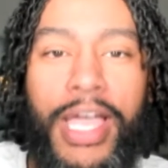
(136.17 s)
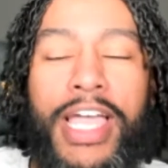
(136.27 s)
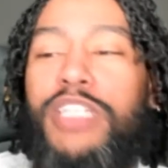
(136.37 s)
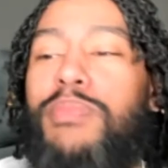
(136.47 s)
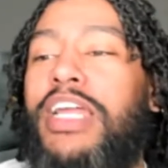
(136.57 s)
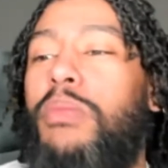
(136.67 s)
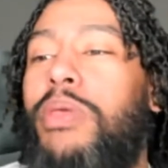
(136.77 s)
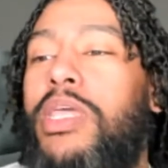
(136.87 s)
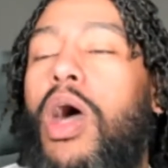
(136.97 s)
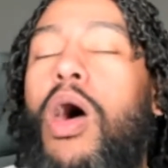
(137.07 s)
It's about to
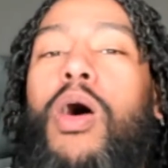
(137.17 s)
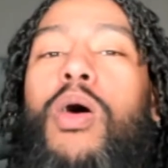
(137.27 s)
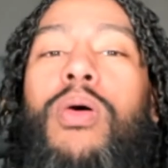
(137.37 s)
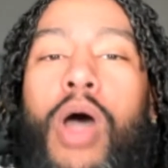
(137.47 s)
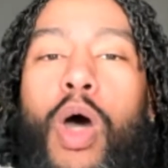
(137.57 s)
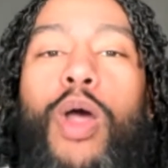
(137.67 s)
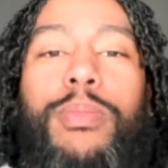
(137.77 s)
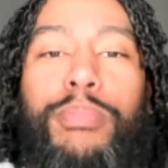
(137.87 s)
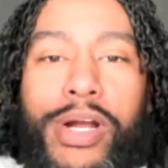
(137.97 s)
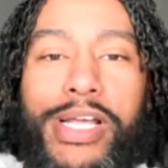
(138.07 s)
be all
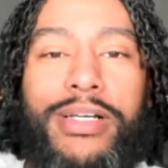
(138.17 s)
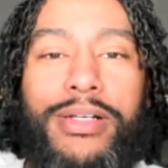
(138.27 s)
heartbreak.